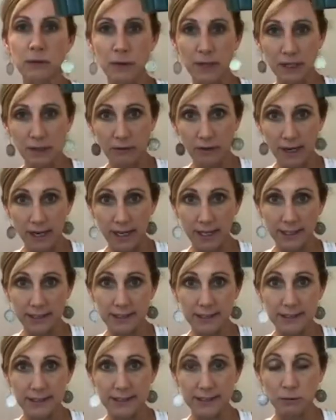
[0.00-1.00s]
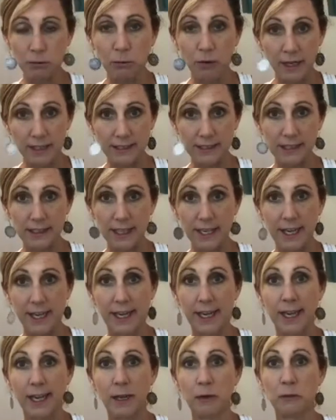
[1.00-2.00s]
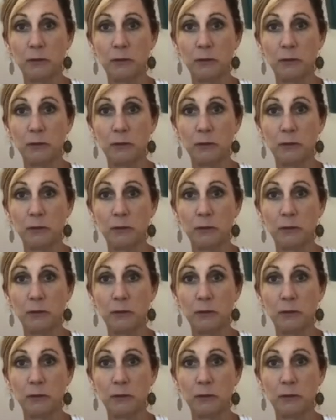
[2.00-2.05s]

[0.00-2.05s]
wheatgrass twice a day.